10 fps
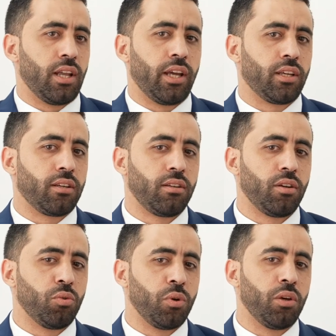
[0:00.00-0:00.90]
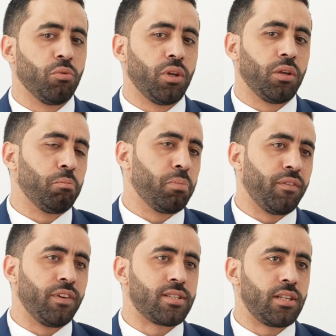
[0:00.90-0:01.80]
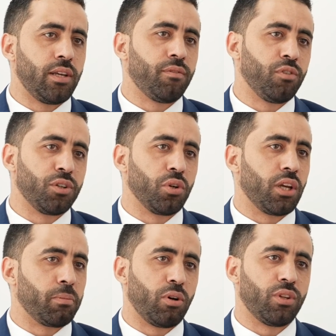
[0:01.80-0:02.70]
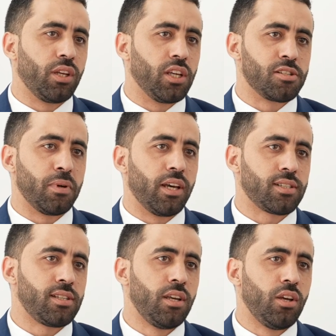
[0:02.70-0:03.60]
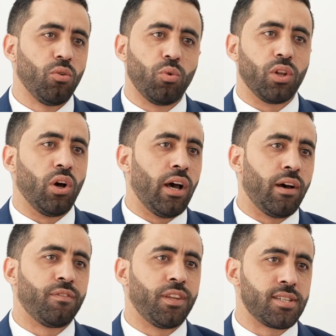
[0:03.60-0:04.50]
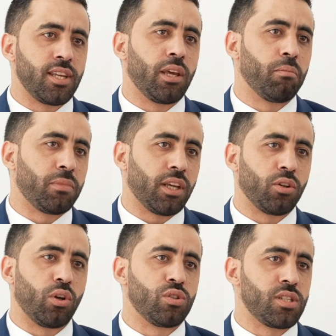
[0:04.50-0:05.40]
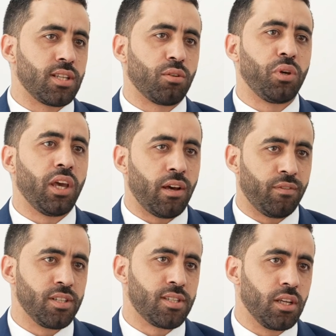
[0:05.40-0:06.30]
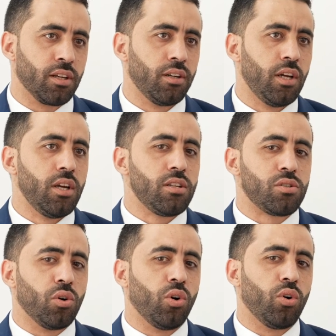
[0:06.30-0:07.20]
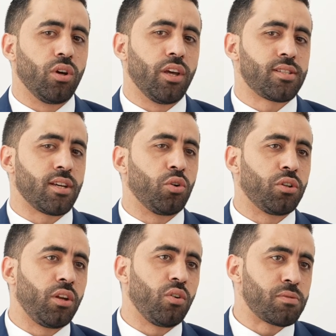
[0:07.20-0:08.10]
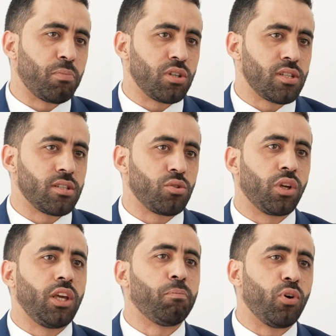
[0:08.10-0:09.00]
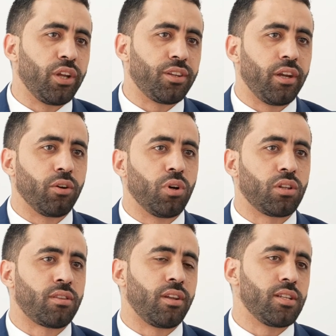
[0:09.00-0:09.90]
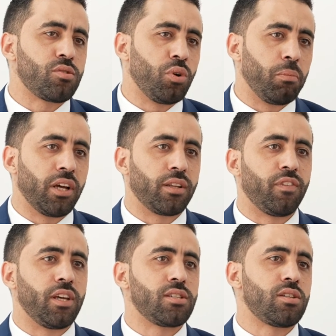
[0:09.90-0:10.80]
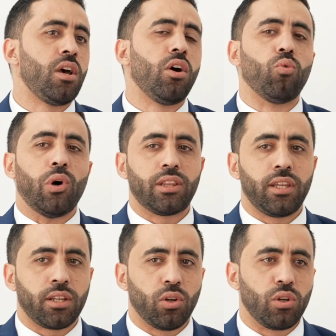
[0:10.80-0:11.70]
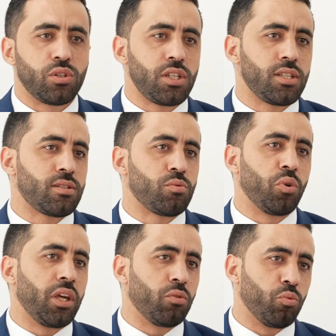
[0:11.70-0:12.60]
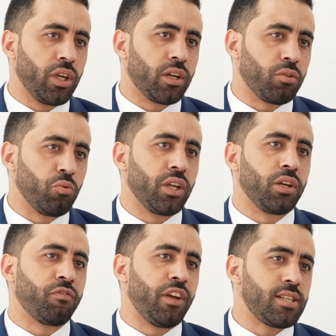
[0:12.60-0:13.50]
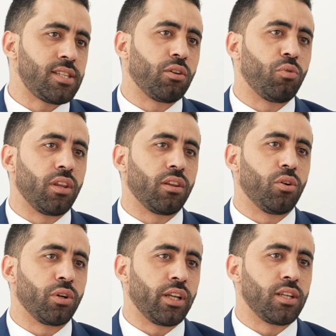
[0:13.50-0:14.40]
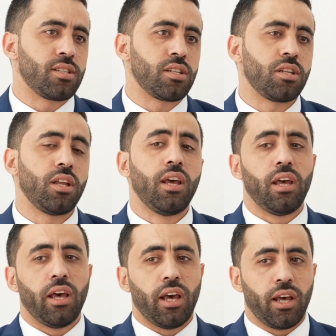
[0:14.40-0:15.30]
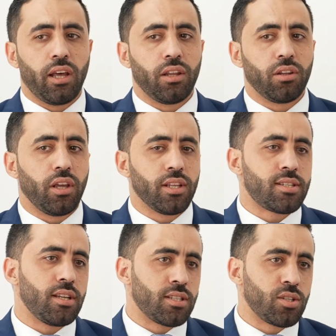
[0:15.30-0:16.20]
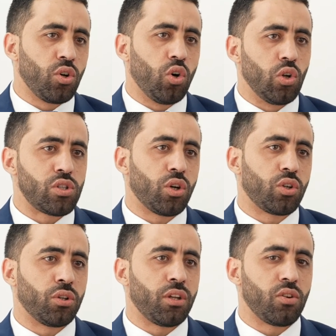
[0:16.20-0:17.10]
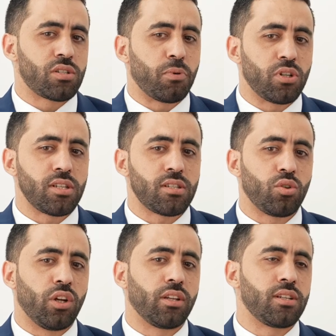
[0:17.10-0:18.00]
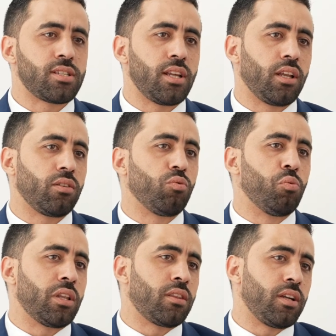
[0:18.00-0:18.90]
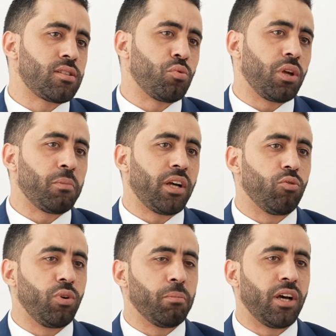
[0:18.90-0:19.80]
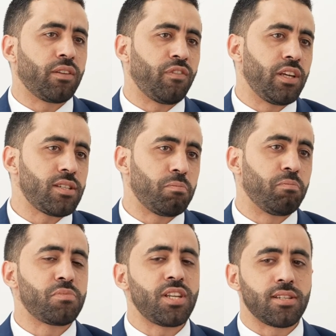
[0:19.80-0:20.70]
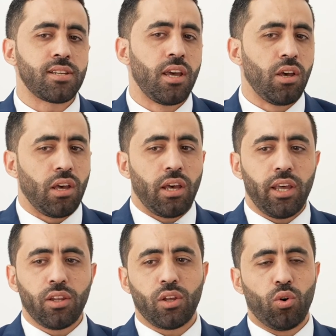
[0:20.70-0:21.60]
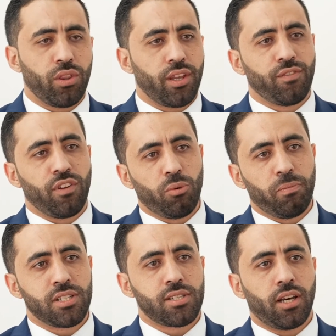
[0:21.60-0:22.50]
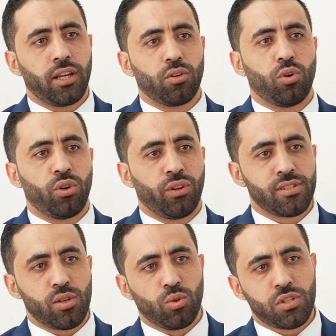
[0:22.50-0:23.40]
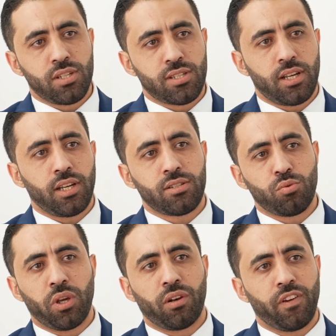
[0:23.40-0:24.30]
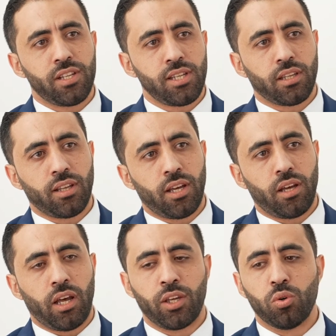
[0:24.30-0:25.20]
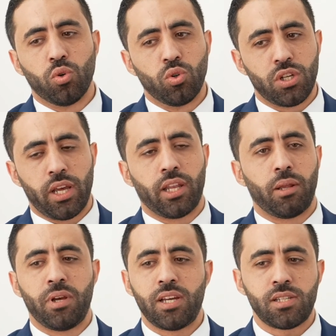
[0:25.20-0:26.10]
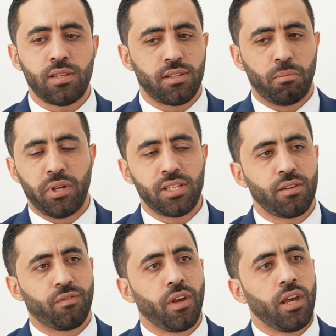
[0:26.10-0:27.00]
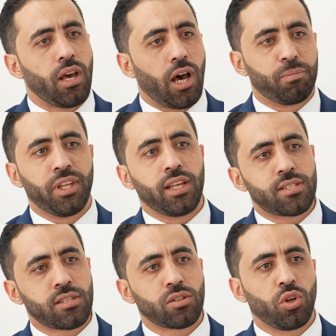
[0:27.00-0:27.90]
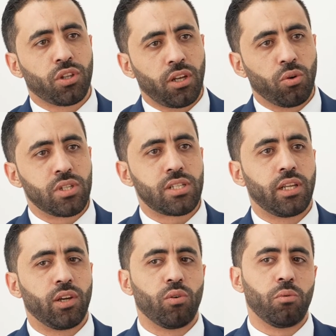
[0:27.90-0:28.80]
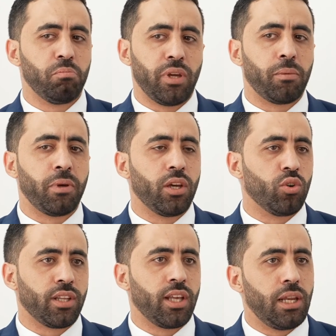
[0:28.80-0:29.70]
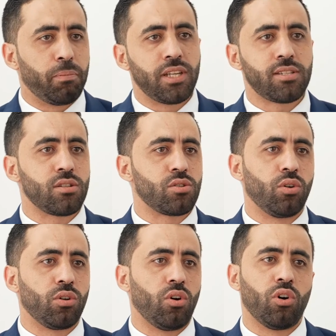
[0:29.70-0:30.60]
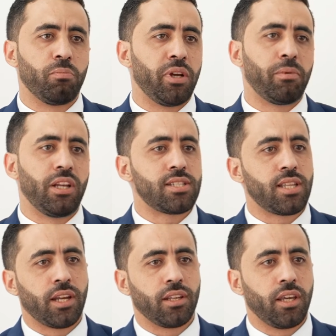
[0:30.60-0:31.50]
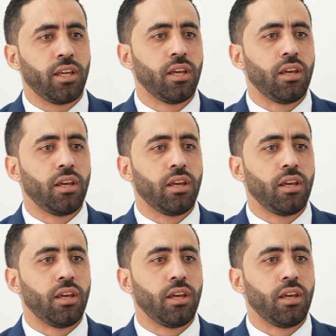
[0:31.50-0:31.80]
Like we previously, if we're talking about 10 years back, we don't have the same technologies that we have this year. So it's a continuous process to keep monitoring what threats we might face, what technologies we're facing within the organization, and it's also a continuous process to understand what threats we might face, since on the development side or on the solution side, we are facing a huge and a massive updates continuously, maybe on a daily basis or maybe less than a day.